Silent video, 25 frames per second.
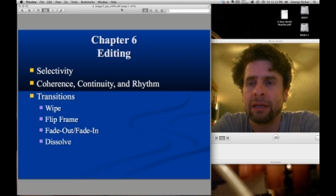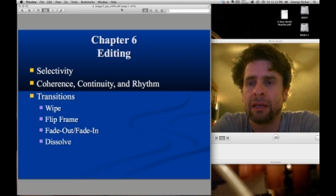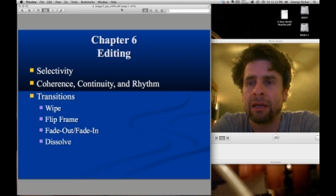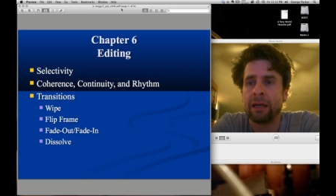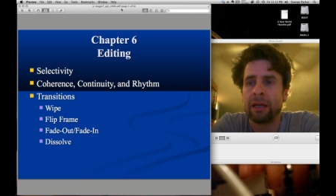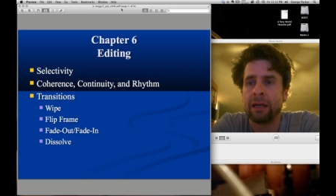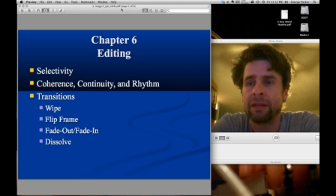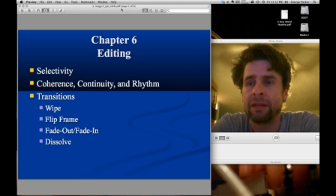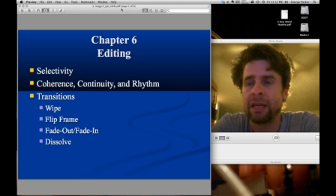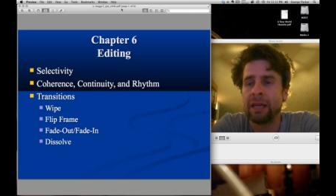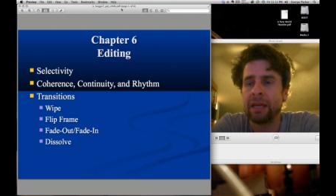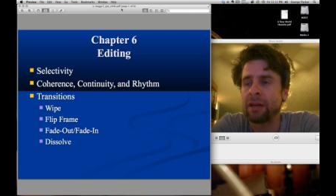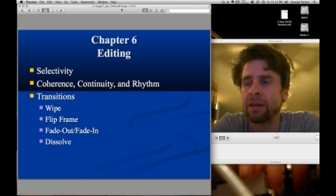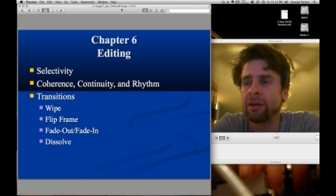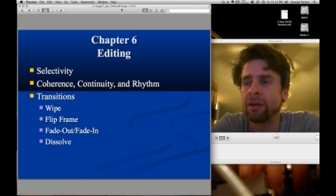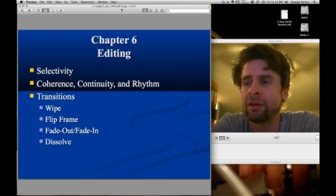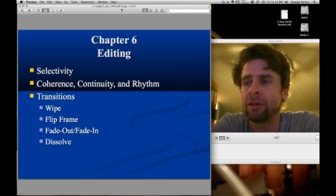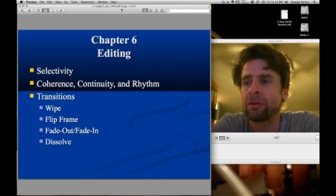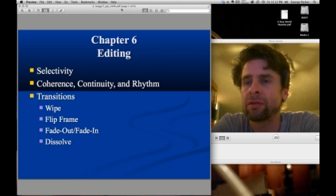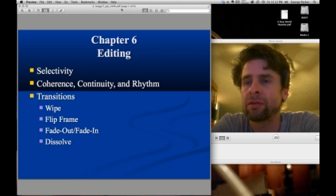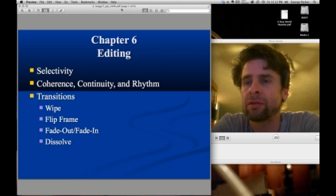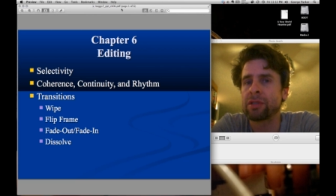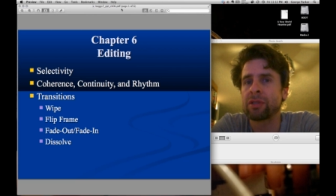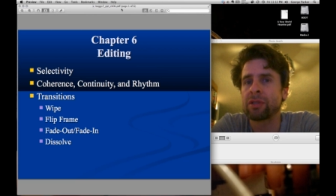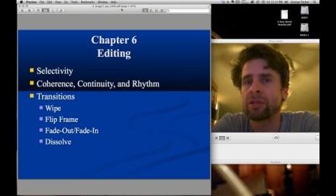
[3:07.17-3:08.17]
The
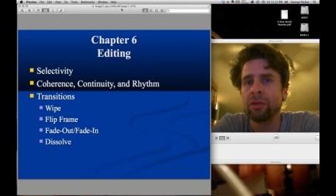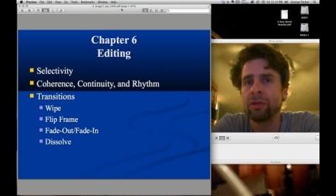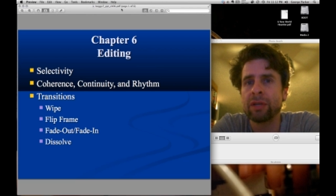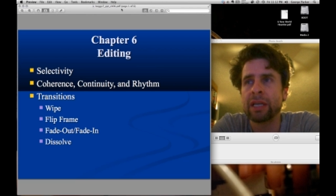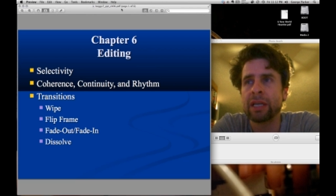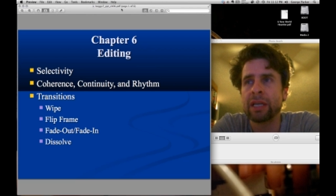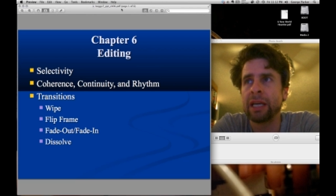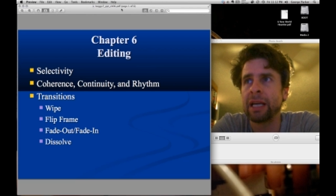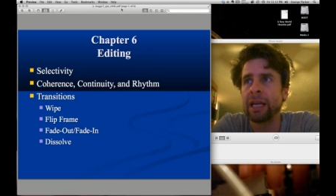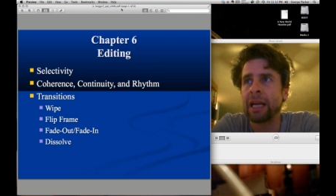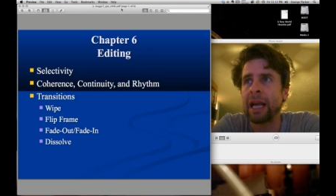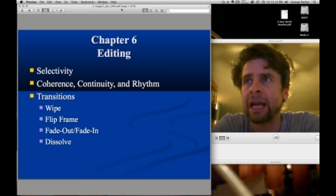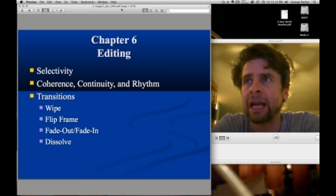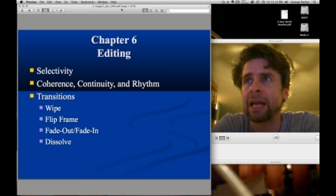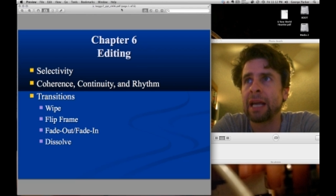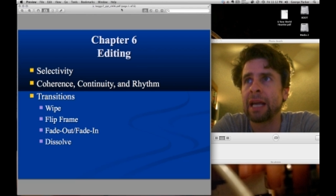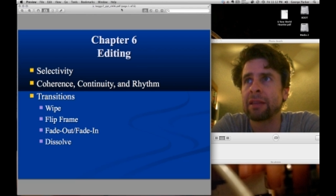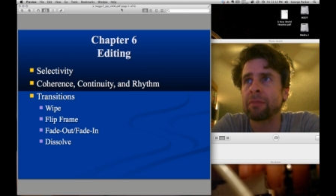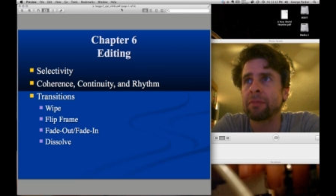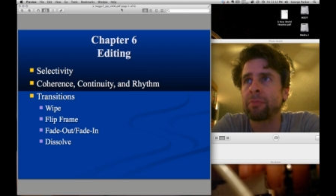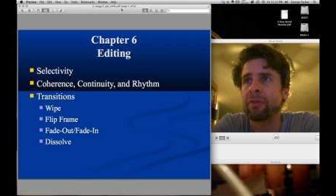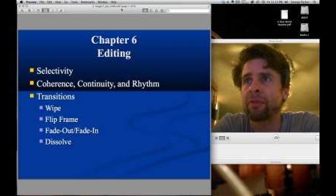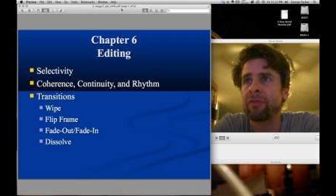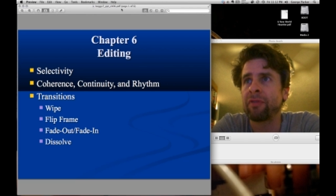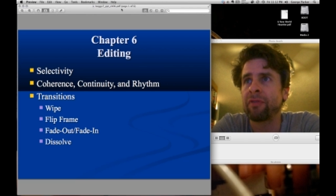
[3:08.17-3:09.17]
editor is looking at
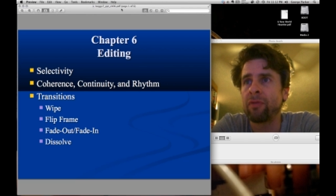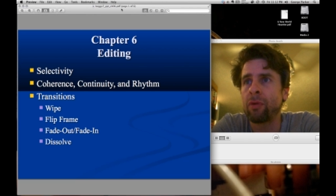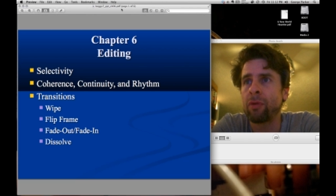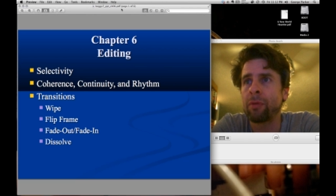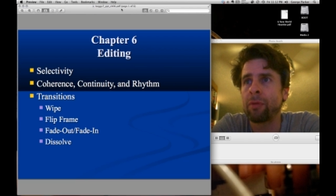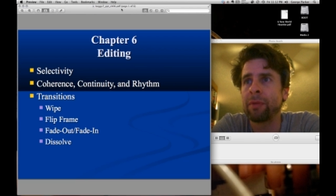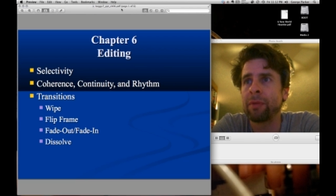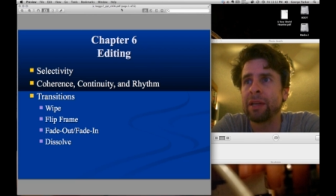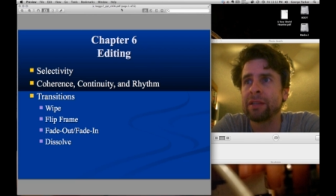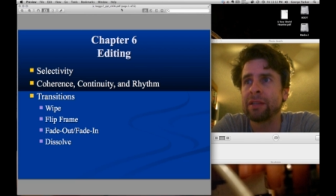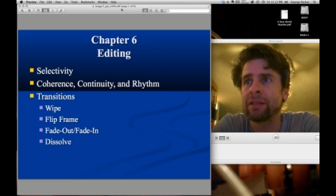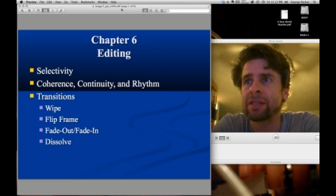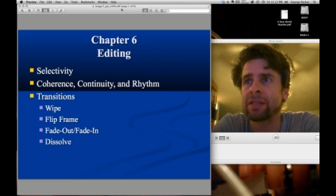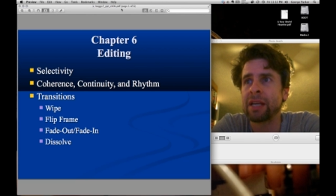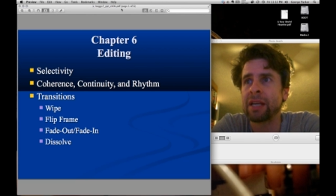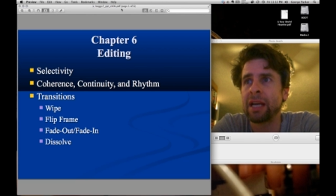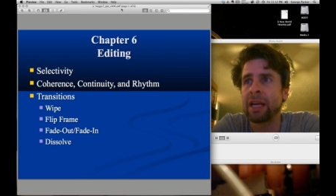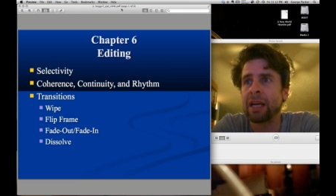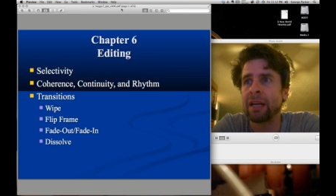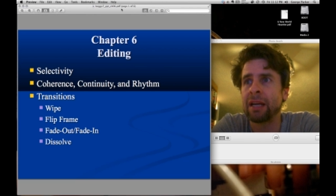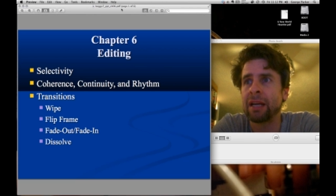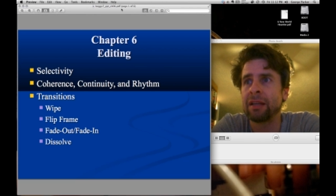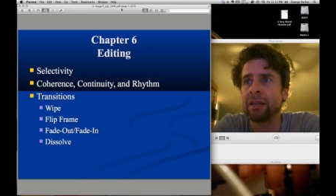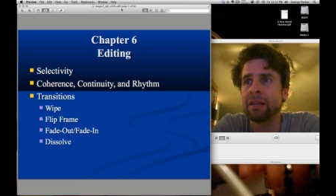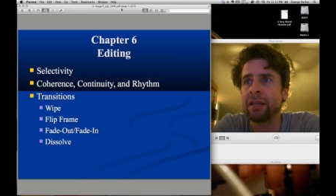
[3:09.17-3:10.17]
the performance
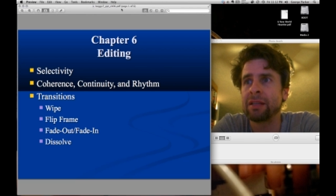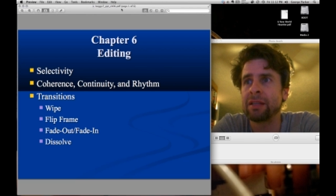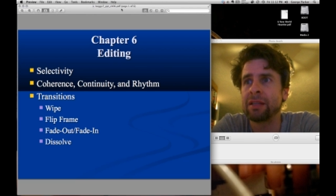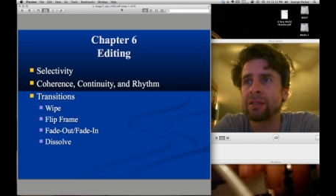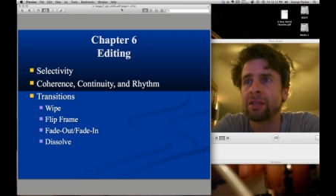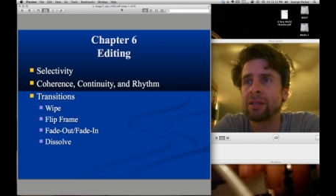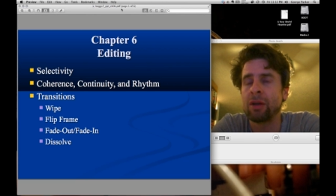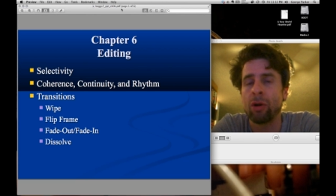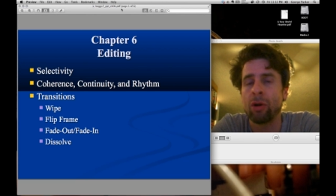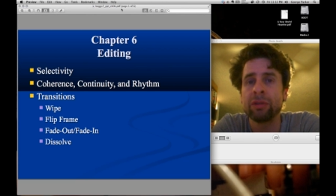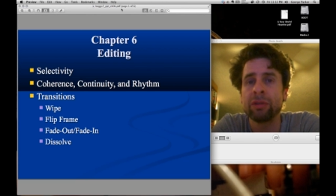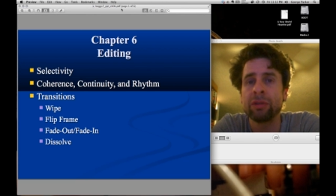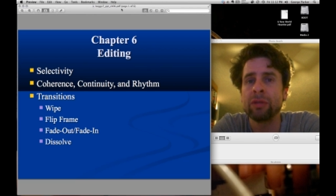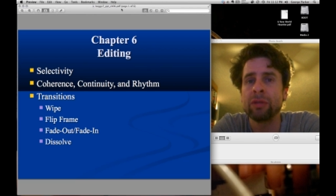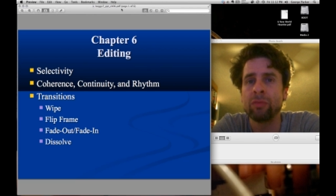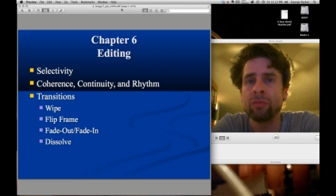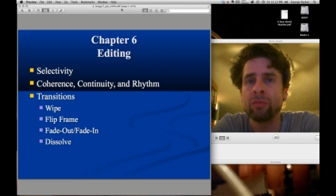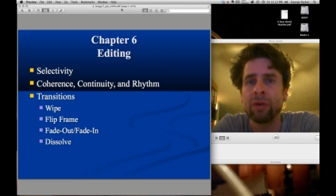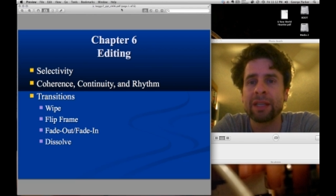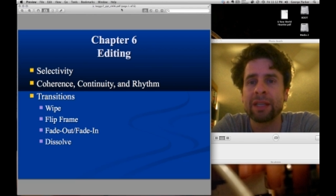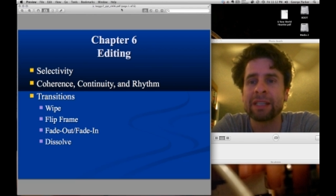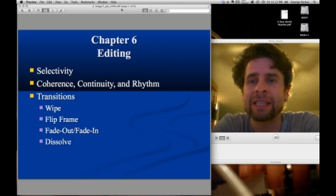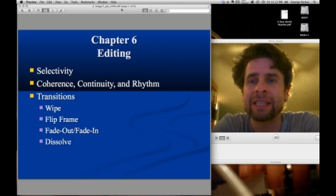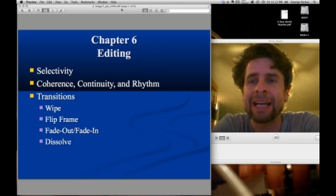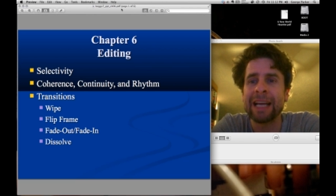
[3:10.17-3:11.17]
and is the only
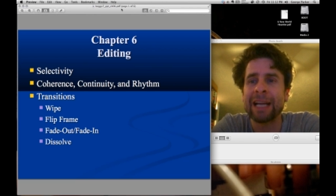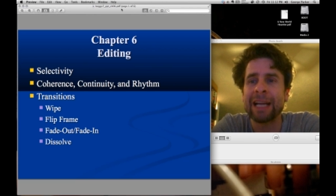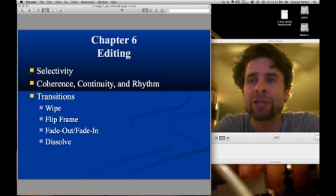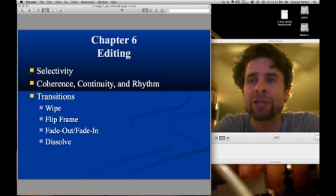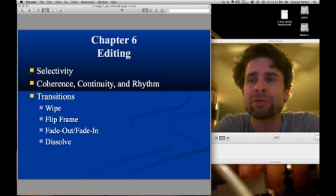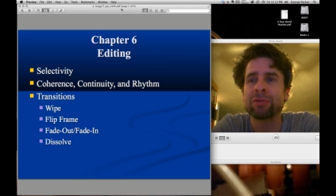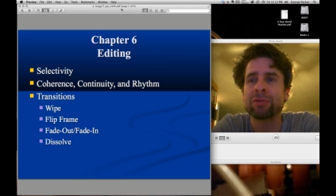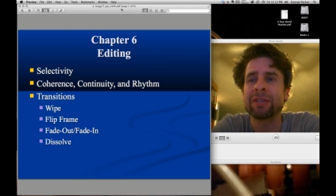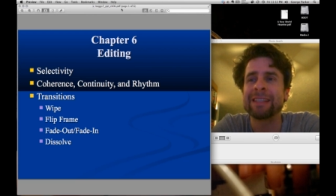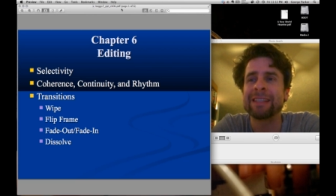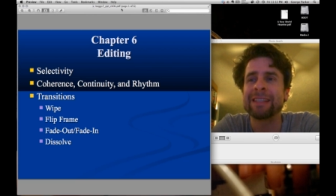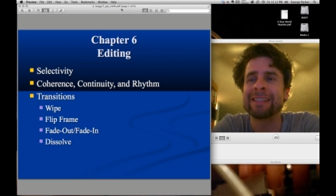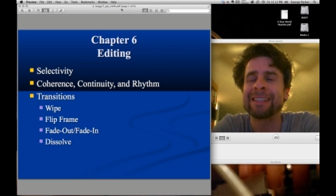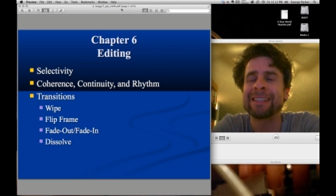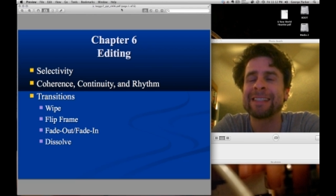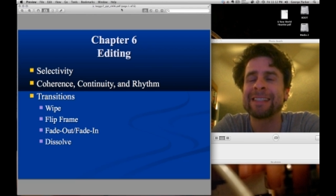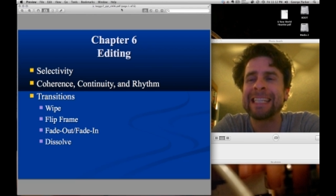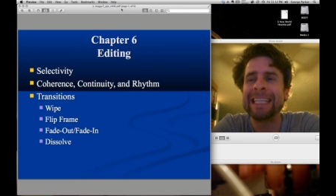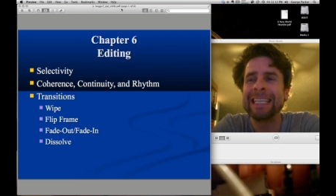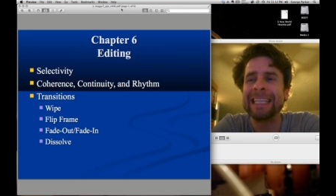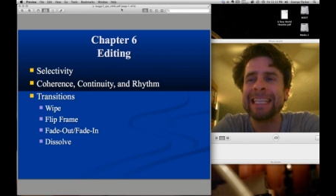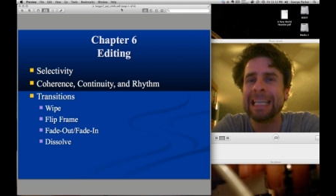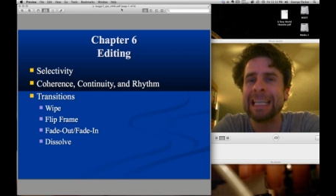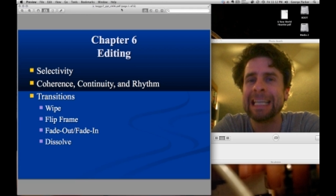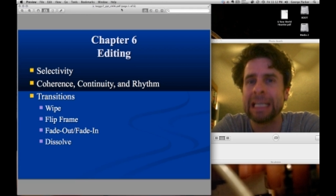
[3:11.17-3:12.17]
one that's actually
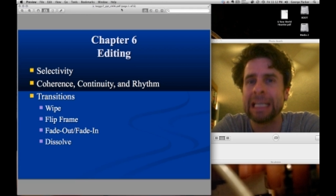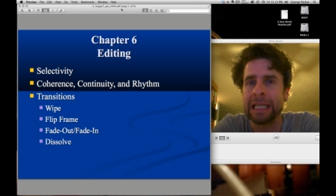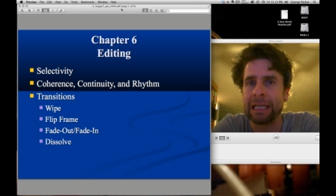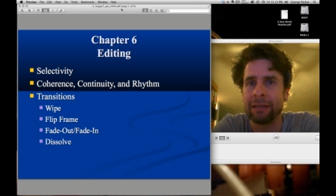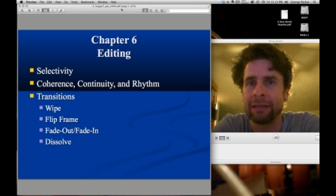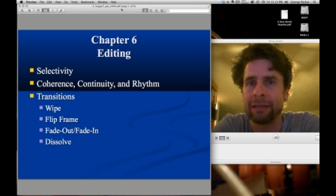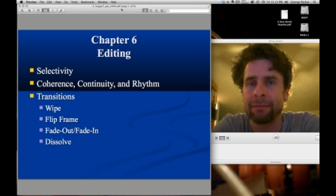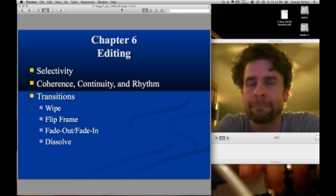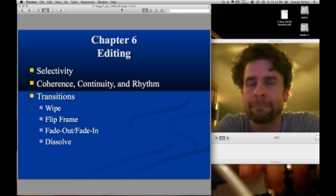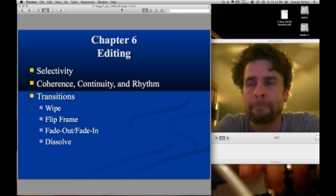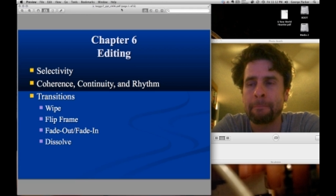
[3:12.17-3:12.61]
seeing